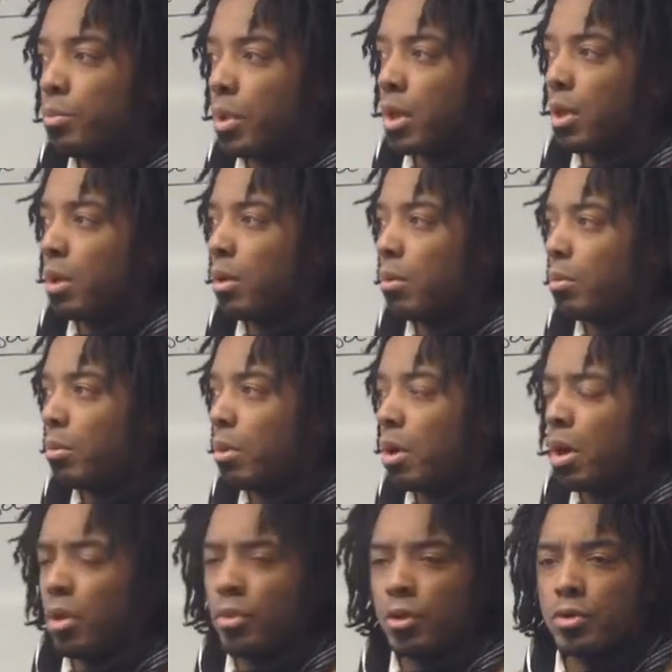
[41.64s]
uh,
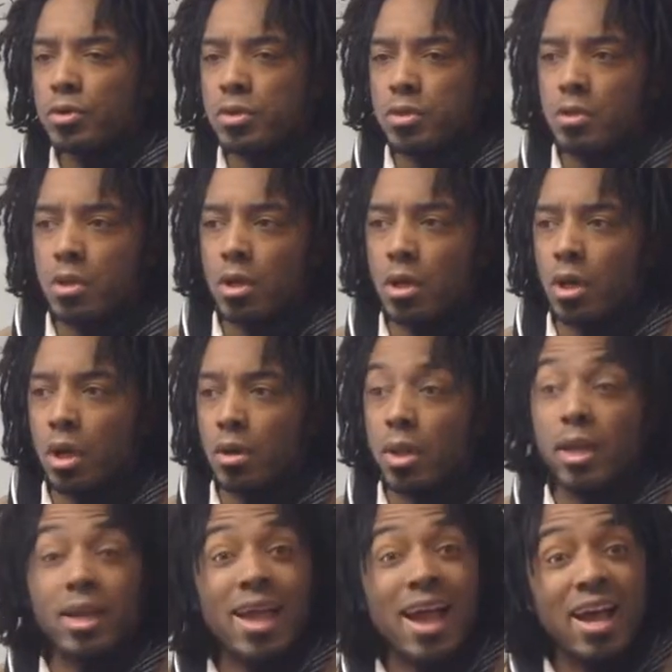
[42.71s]
other uh,
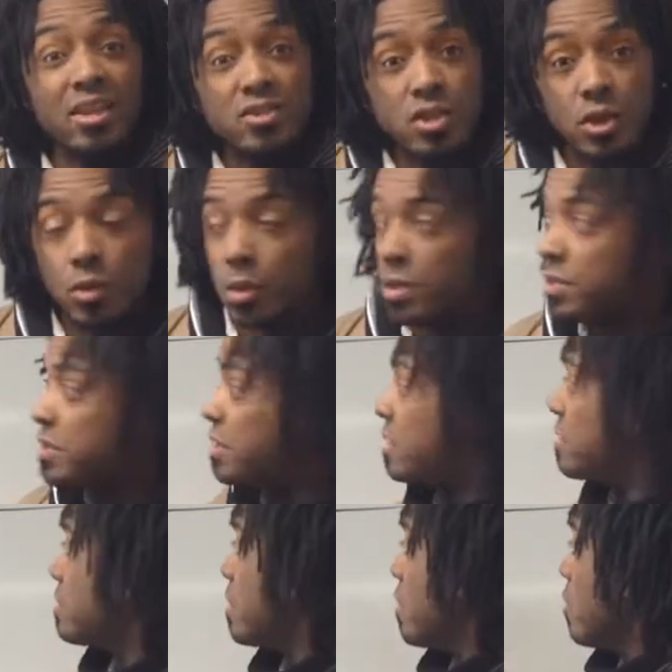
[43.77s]
and
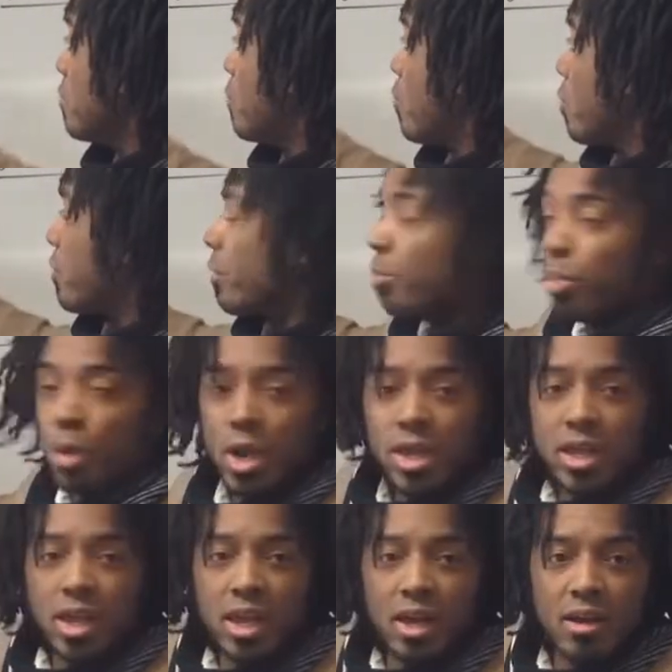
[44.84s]
consequences for the
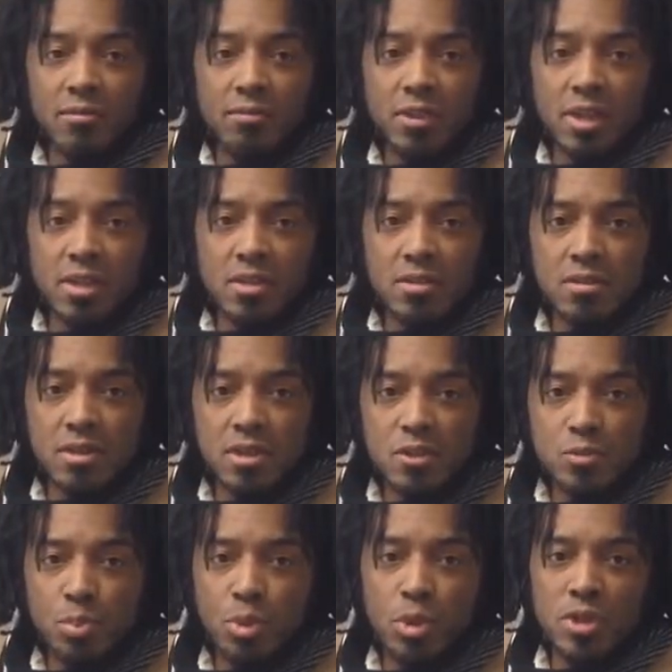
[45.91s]
breaking of the, these
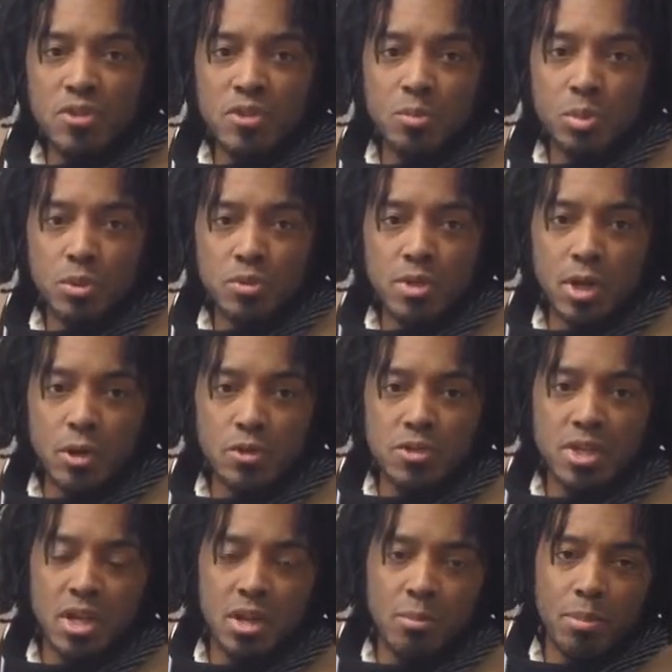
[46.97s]
principles that are
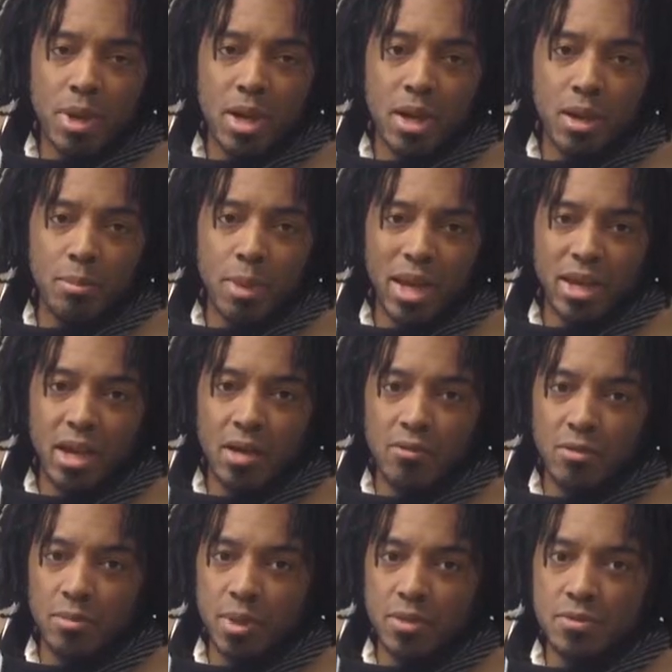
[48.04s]
set up by, by
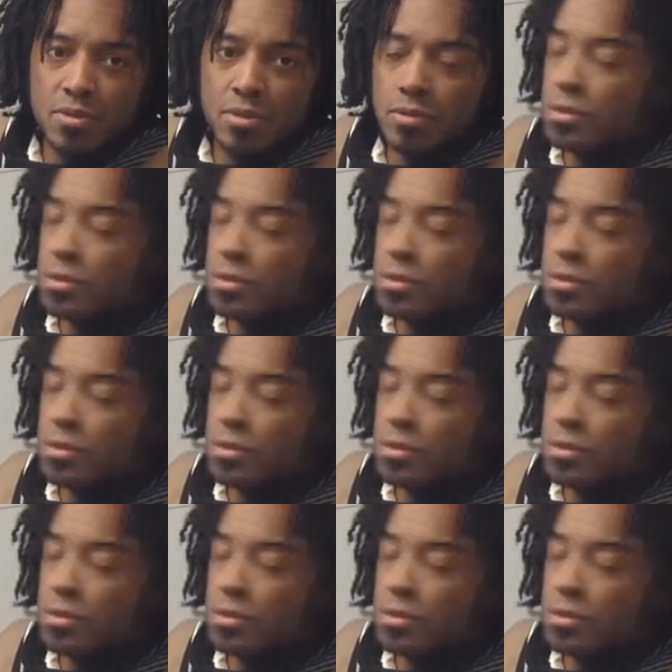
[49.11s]
governments. And